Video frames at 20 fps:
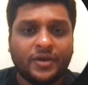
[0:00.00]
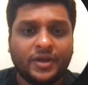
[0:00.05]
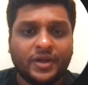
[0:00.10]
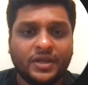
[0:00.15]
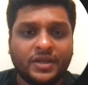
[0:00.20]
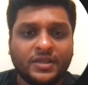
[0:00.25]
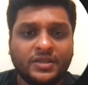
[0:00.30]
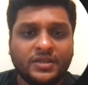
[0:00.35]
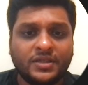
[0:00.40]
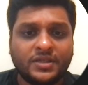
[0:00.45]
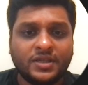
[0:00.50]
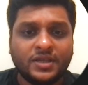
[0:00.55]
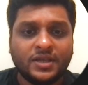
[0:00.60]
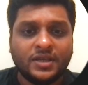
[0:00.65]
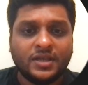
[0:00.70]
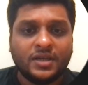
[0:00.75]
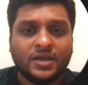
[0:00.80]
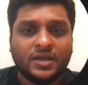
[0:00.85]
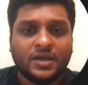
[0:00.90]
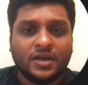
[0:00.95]
is
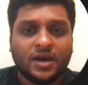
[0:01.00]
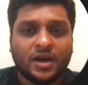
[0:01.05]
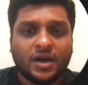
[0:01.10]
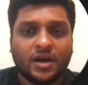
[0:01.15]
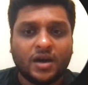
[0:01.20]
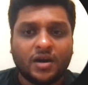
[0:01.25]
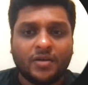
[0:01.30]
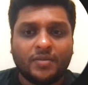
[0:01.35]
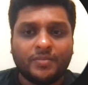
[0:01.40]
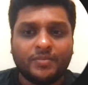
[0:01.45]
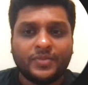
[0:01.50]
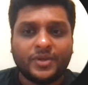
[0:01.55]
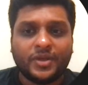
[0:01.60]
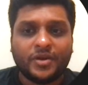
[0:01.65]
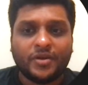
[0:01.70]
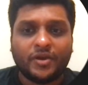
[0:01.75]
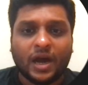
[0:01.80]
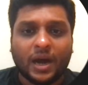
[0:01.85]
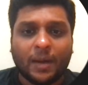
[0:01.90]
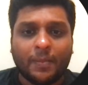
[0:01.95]

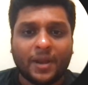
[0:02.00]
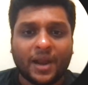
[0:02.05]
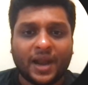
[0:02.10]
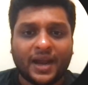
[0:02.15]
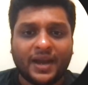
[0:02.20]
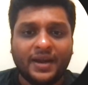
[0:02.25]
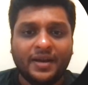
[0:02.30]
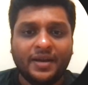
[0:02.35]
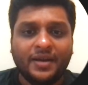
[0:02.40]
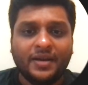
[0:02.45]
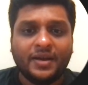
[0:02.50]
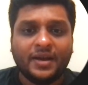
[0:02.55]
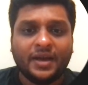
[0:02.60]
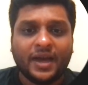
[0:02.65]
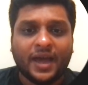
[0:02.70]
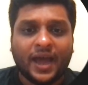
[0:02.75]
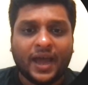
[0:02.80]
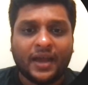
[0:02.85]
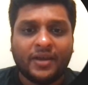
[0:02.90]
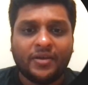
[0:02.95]
applied,
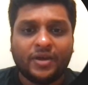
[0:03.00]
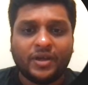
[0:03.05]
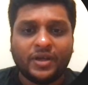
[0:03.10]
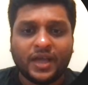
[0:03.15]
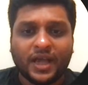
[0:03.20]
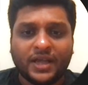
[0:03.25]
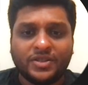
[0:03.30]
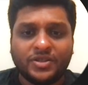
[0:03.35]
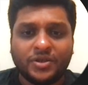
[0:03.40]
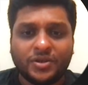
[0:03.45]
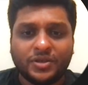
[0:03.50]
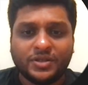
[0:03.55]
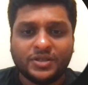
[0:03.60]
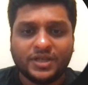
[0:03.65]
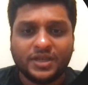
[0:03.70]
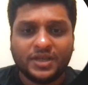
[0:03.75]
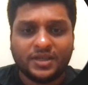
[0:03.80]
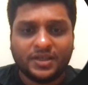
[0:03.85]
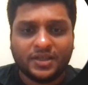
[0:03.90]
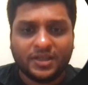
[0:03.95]
and as you can
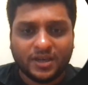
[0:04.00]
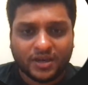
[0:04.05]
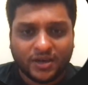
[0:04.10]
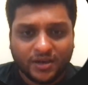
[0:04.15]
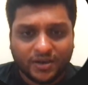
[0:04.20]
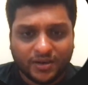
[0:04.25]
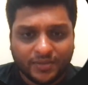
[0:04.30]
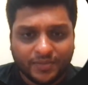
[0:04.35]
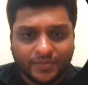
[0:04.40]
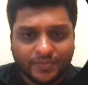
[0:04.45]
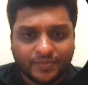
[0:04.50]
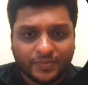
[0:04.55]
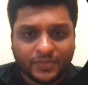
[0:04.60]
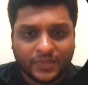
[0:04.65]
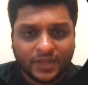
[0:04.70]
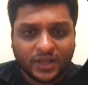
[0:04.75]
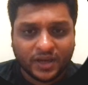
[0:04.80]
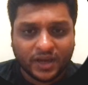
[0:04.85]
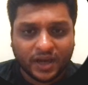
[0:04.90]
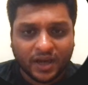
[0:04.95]
see, the
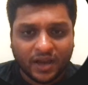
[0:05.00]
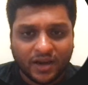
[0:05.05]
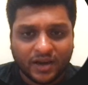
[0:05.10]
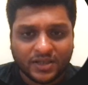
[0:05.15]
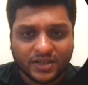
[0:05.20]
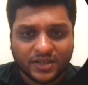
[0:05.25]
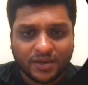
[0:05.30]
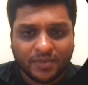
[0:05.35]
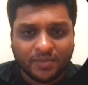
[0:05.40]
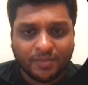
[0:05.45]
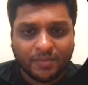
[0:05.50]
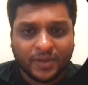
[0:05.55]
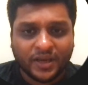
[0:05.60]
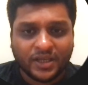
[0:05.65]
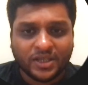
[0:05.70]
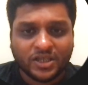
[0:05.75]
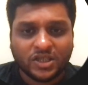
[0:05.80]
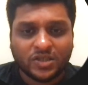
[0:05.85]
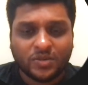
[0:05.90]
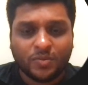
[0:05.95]
colors are
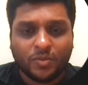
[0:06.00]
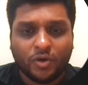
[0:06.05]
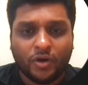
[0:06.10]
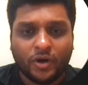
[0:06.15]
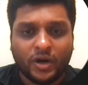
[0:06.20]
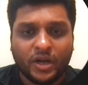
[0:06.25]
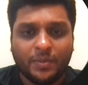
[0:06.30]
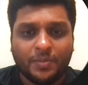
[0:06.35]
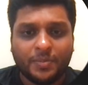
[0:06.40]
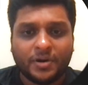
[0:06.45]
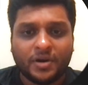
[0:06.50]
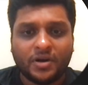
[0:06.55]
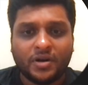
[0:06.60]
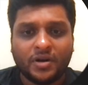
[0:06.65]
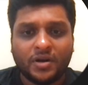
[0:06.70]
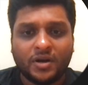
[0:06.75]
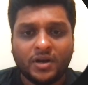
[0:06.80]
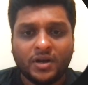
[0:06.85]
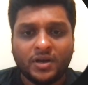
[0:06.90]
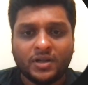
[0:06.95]
much more deeper.
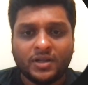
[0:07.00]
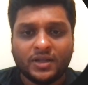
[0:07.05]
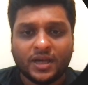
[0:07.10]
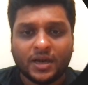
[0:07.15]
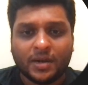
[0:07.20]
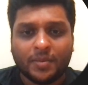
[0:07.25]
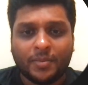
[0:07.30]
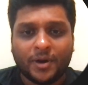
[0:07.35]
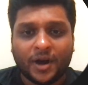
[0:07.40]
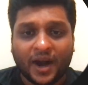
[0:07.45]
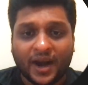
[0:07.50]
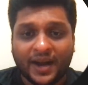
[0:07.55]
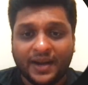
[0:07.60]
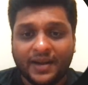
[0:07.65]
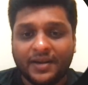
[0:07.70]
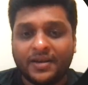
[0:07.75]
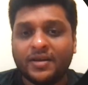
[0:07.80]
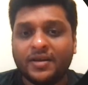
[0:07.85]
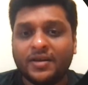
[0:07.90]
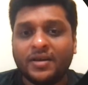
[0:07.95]
They are
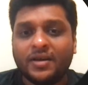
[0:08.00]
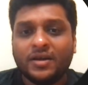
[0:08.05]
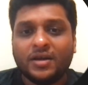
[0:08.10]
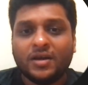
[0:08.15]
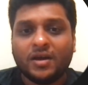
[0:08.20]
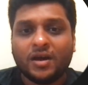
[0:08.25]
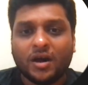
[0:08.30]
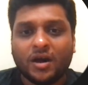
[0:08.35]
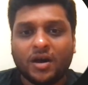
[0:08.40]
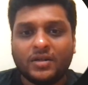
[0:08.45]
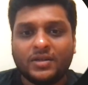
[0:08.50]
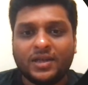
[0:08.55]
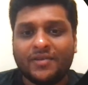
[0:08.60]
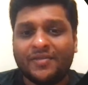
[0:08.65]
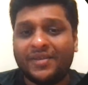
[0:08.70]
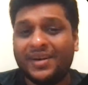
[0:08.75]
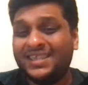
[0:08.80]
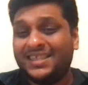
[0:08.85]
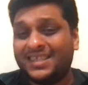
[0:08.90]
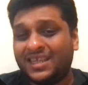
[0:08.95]
bright, they're
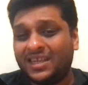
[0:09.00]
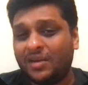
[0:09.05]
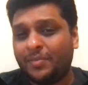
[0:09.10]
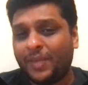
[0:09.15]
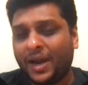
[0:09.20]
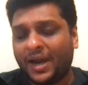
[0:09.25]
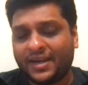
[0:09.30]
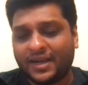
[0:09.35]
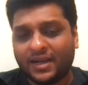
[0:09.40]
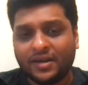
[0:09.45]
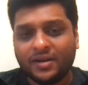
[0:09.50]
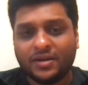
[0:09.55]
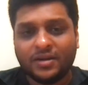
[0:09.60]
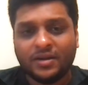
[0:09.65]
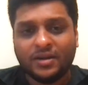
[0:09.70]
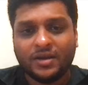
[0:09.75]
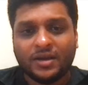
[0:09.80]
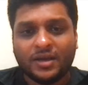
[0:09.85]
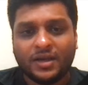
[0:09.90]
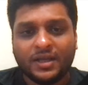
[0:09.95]
very cinematic.
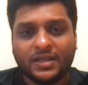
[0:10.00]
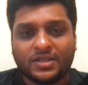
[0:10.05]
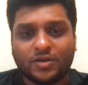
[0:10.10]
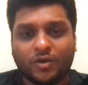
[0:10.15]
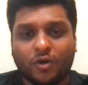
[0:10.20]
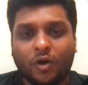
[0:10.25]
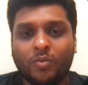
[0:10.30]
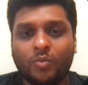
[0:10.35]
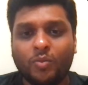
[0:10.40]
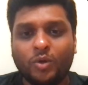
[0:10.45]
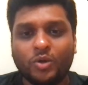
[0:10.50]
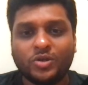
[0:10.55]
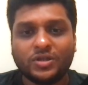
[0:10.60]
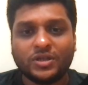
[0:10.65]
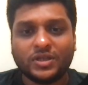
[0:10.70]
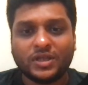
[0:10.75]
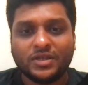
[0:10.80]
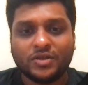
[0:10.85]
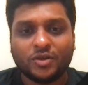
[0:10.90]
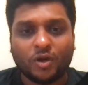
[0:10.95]
It's almost
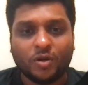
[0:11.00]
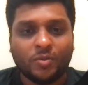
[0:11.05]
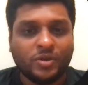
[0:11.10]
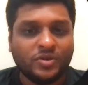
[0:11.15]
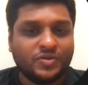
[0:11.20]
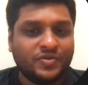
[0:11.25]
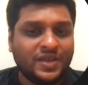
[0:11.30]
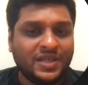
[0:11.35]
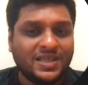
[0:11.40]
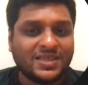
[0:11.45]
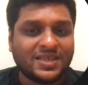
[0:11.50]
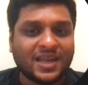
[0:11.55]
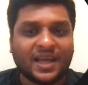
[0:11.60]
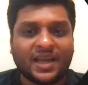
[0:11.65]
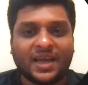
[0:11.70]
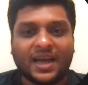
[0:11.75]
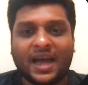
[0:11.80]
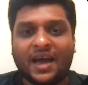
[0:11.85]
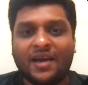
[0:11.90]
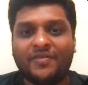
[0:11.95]
feels
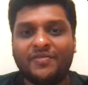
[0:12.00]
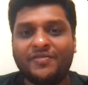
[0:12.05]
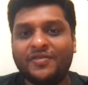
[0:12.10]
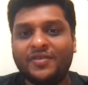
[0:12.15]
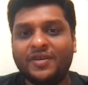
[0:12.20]
like I have